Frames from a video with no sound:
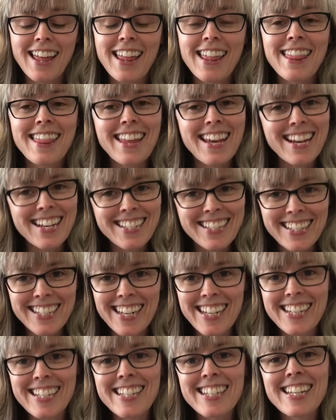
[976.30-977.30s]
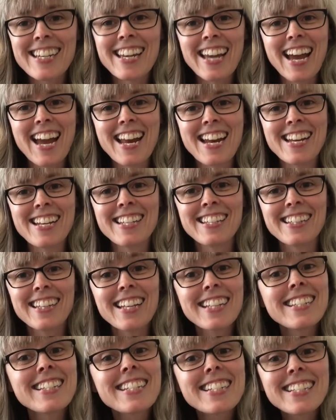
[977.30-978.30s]
They extended again.
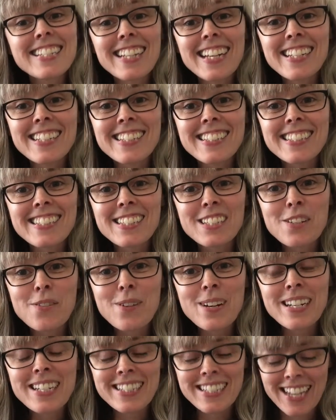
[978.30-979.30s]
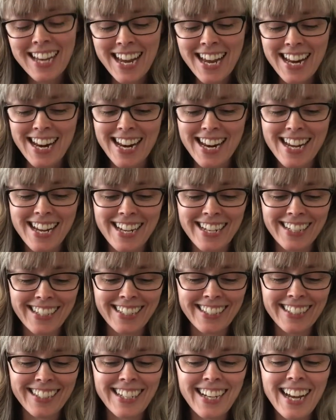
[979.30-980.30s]
Let's extend it to
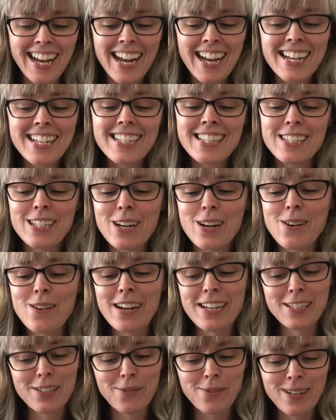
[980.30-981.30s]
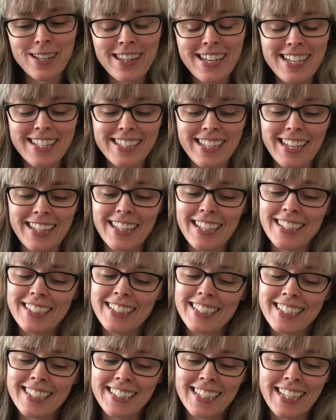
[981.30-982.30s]
2010. So they said,
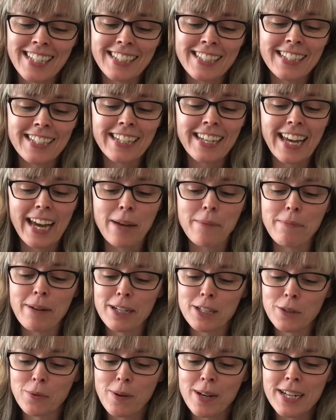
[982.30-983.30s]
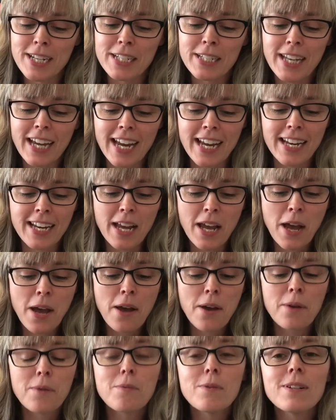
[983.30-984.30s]
let's extend it again. By 2010,
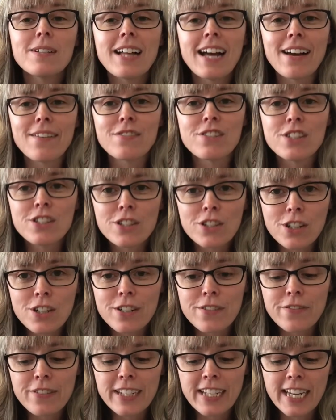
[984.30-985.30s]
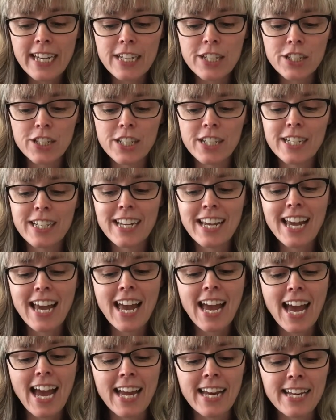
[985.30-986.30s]
we'll have certification
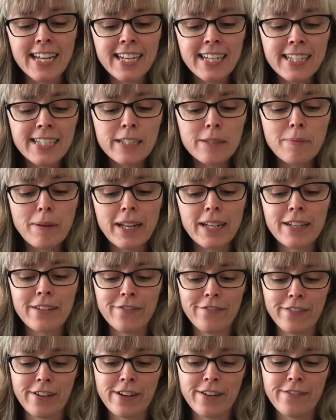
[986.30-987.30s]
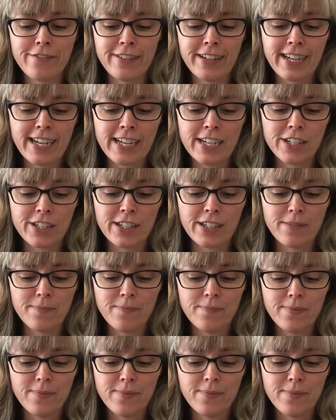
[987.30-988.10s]
and independent verification.